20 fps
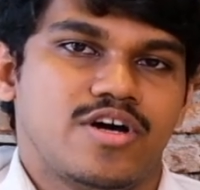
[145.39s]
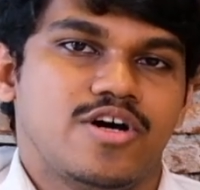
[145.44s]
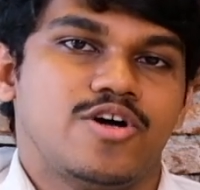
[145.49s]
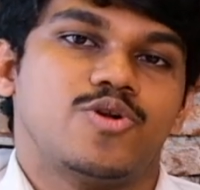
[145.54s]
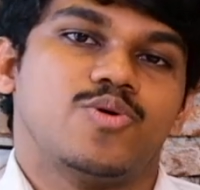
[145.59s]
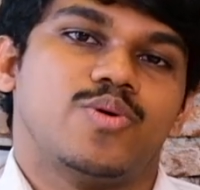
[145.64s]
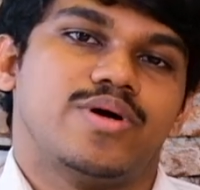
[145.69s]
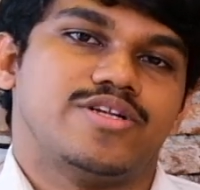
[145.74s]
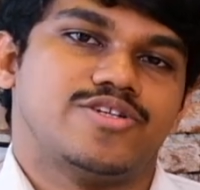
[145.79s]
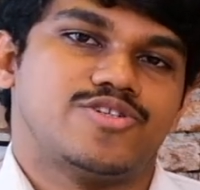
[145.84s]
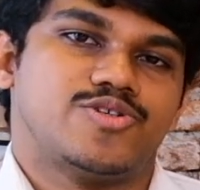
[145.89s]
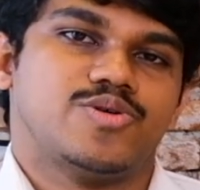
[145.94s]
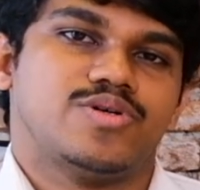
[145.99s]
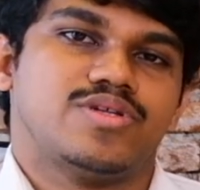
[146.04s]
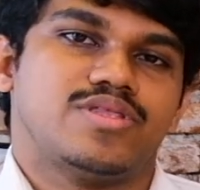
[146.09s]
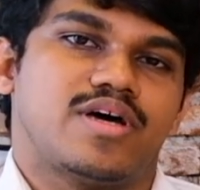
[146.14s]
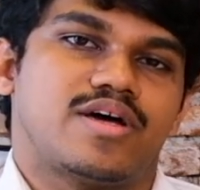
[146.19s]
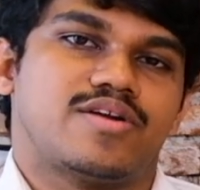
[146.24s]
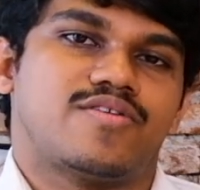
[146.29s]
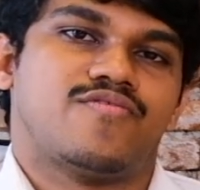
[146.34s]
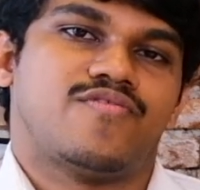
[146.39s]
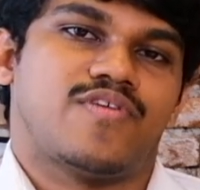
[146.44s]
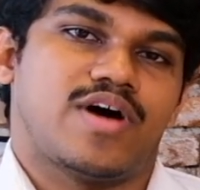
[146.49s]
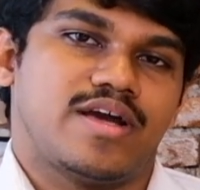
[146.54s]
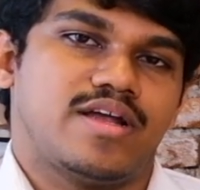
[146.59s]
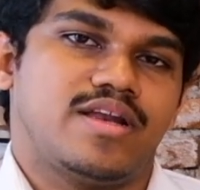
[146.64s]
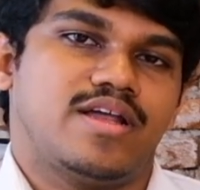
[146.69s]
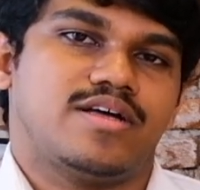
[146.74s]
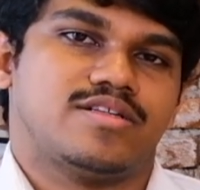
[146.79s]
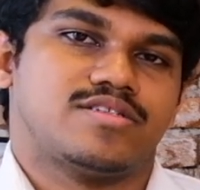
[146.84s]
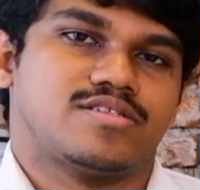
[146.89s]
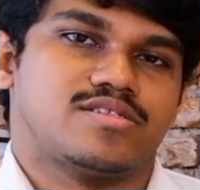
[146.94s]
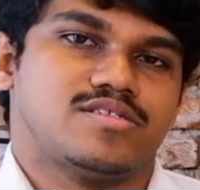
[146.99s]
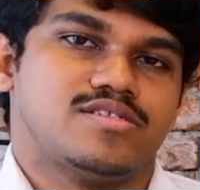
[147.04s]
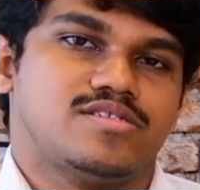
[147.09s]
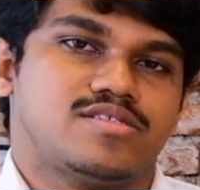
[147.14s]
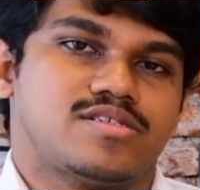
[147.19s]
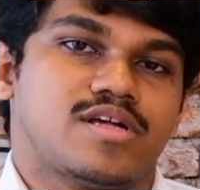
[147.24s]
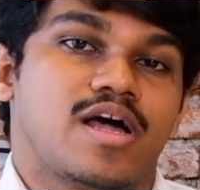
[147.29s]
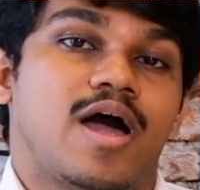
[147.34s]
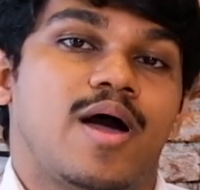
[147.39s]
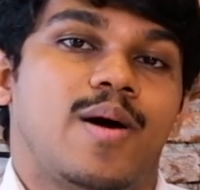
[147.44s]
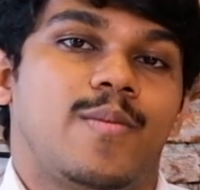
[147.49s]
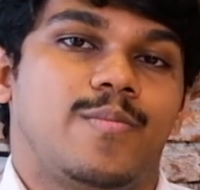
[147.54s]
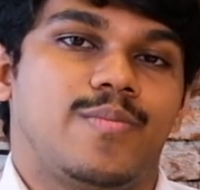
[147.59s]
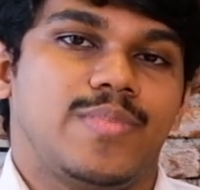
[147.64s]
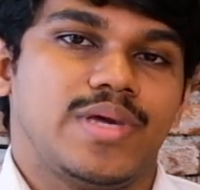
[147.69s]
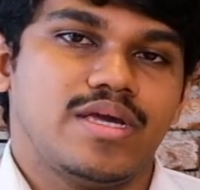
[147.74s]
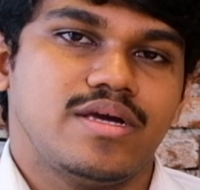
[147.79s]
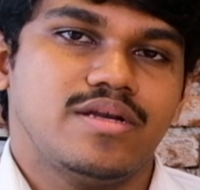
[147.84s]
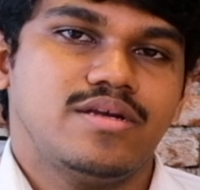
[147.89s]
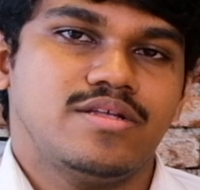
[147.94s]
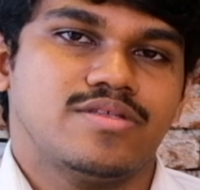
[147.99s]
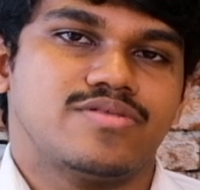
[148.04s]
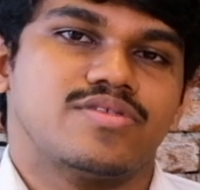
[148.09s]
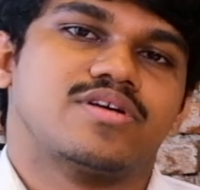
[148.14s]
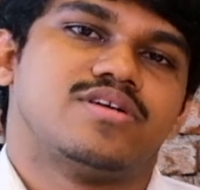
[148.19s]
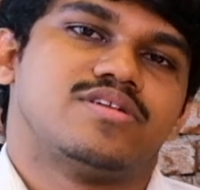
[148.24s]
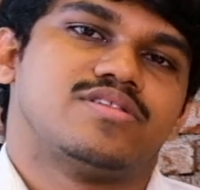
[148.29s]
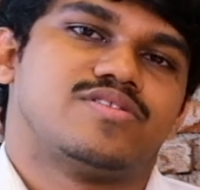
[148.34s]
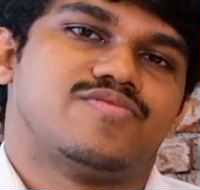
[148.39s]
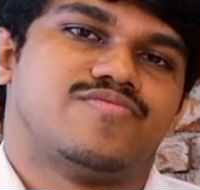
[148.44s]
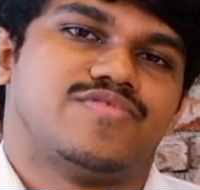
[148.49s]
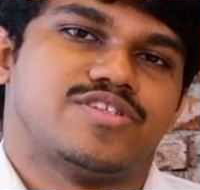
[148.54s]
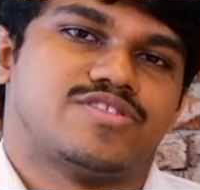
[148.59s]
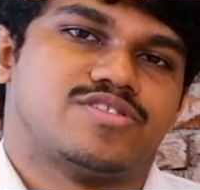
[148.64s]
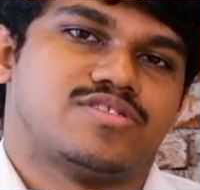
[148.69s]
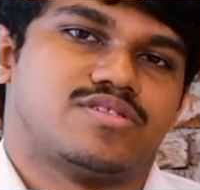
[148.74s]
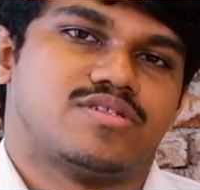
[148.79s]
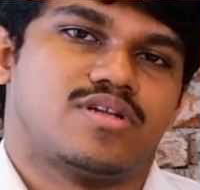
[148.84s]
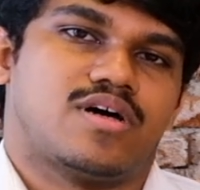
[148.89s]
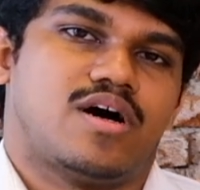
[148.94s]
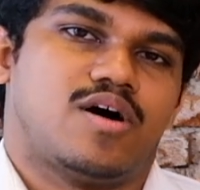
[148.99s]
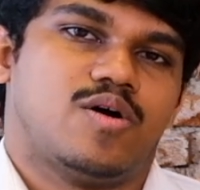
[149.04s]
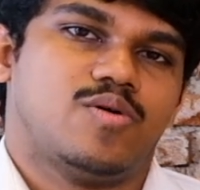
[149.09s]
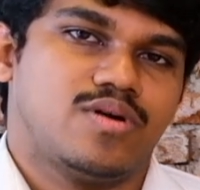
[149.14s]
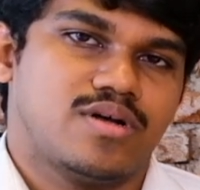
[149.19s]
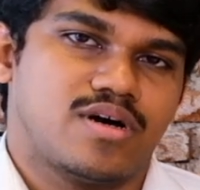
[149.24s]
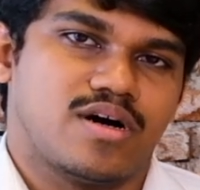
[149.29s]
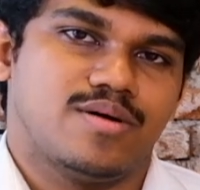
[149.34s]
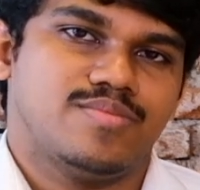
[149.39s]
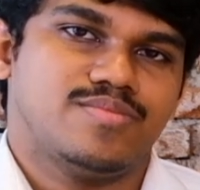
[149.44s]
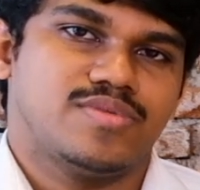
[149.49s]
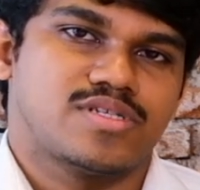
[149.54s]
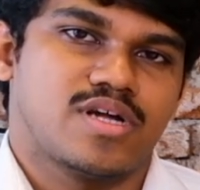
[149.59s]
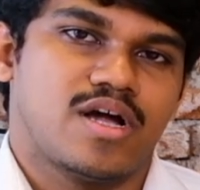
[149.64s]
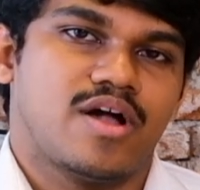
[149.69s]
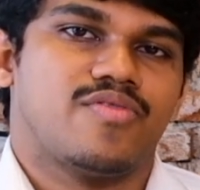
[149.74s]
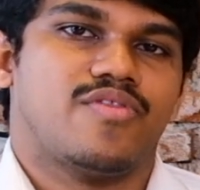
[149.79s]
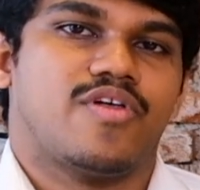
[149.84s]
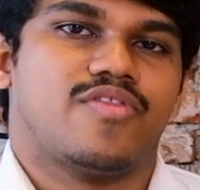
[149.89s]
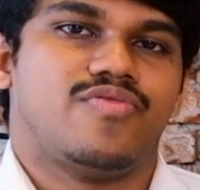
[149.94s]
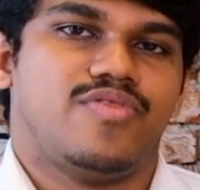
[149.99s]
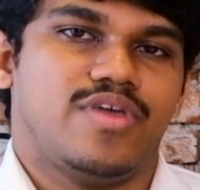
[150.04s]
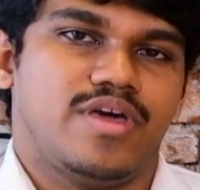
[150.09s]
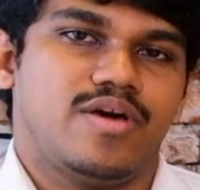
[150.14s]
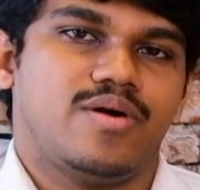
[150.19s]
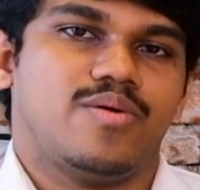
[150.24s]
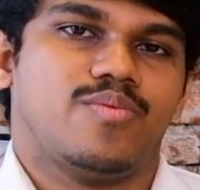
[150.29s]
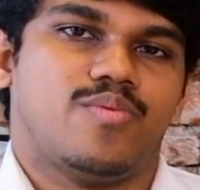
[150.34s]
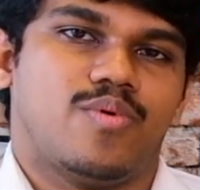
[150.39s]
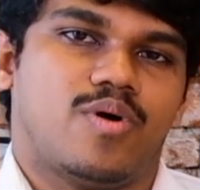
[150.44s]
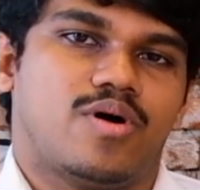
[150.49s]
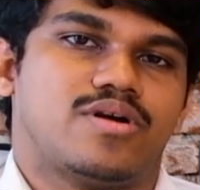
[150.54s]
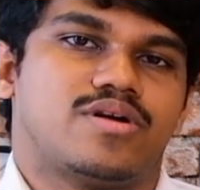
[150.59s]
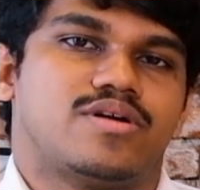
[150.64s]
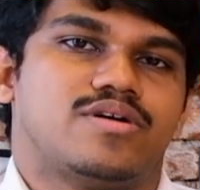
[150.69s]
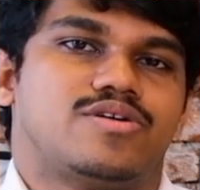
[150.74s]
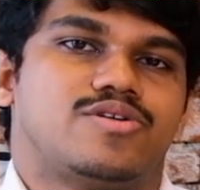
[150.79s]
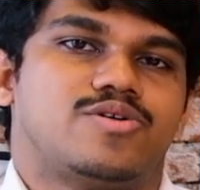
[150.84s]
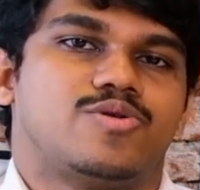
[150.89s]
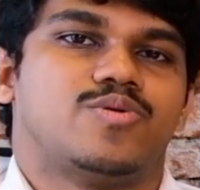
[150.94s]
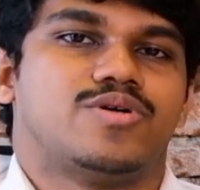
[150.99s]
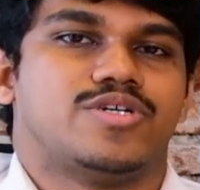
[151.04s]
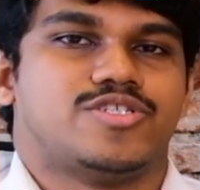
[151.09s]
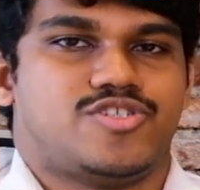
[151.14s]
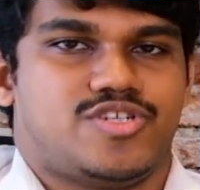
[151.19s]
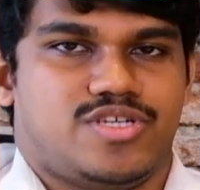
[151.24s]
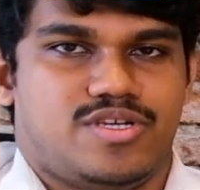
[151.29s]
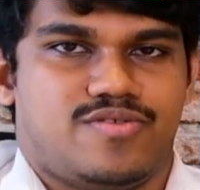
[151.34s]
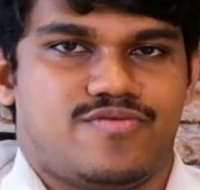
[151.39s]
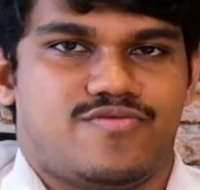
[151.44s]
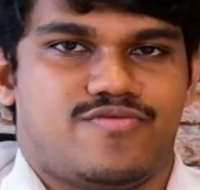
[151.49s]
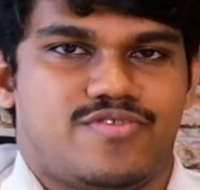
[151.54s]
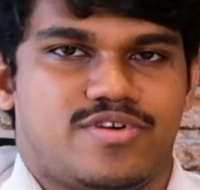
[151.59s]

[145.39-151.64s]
to ensure that finances meet the conservation outcomes that they wanted to achieve.